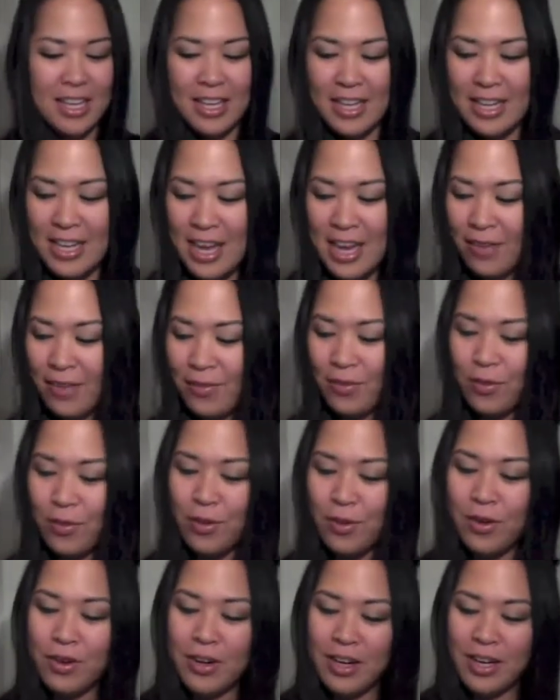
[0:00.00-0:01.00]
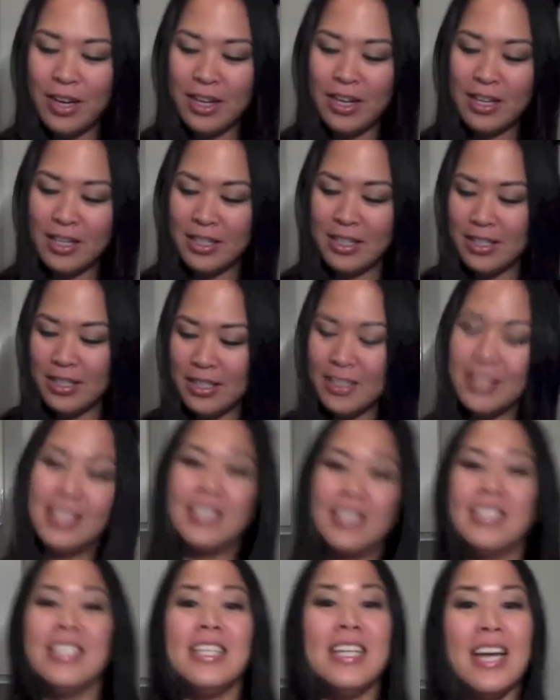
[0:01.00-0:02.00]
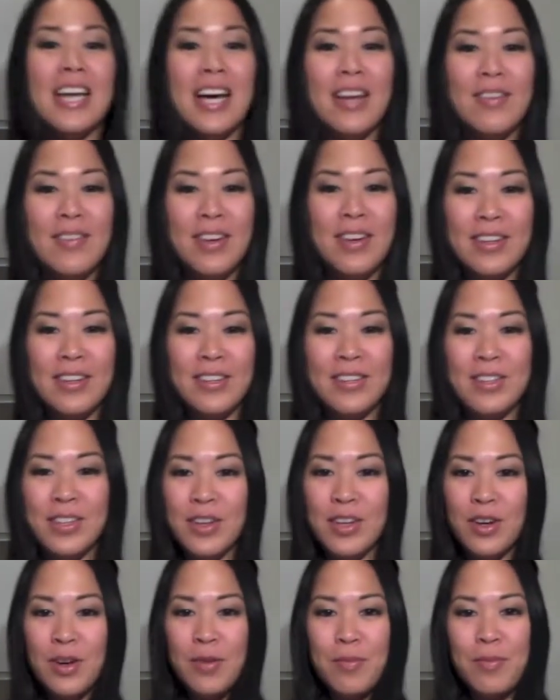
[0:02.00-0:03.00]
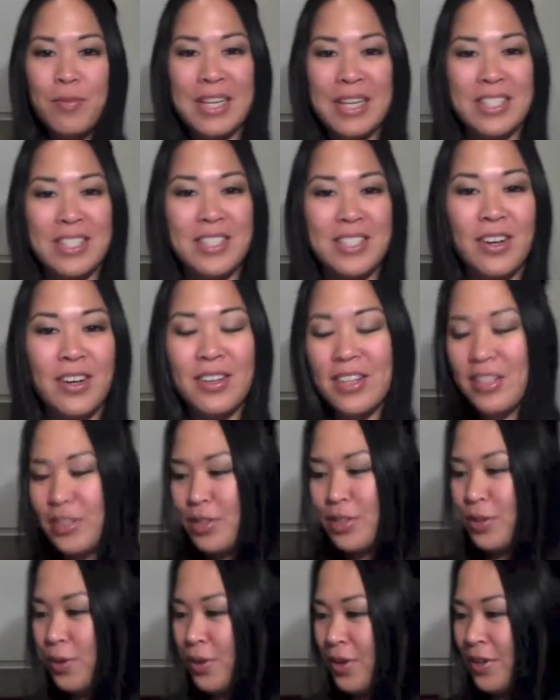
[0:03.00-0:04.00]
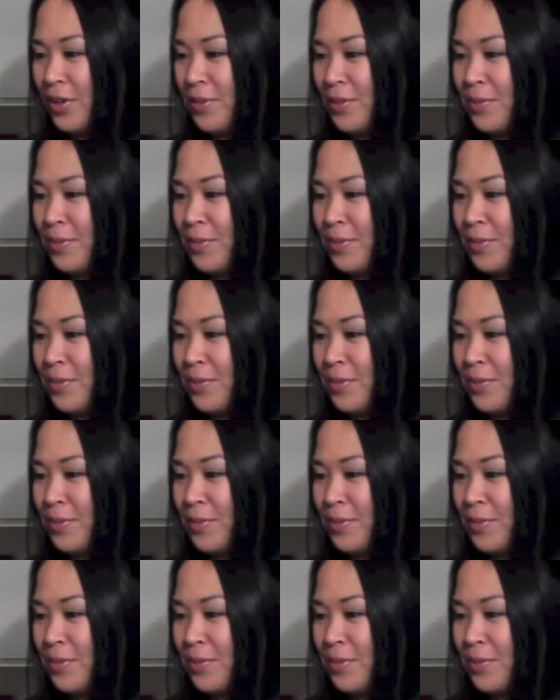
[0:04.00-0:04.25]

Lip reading: Now for the Tea Advent by Sonnentor.